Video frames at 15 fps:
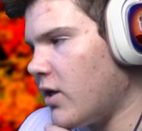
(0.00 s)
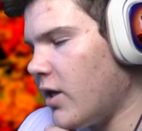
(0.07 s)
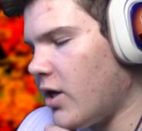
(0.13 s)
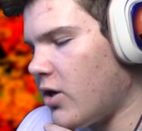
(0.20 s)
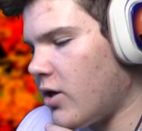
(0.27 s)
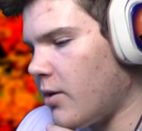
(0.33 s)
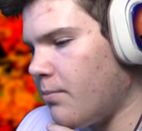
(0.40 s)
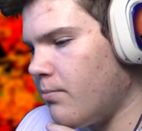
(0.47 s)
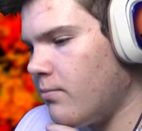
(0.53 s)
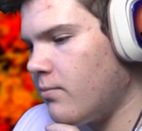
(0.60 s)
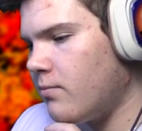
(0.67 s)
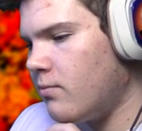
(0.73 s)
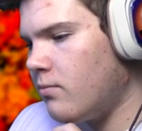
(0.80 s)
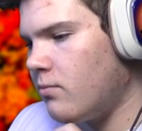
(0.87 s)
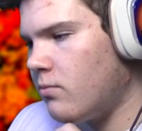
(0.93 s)
click on him.
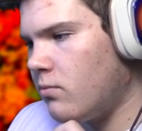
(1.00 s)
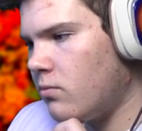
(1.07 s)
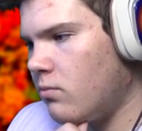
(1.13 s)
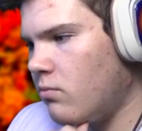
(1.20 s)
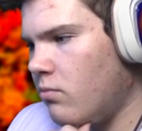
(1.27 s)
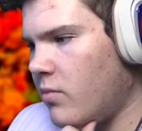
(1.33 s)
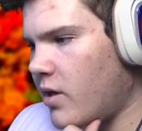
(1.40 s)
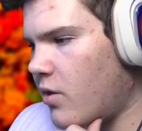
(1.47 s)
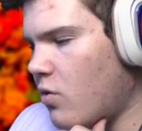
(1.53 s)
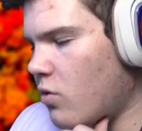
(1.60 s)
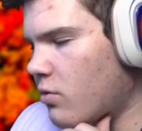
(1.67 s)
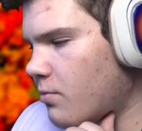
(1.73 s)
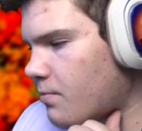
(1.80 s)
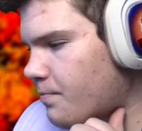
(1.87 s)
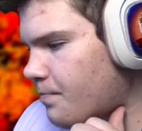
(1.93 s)
That's cool.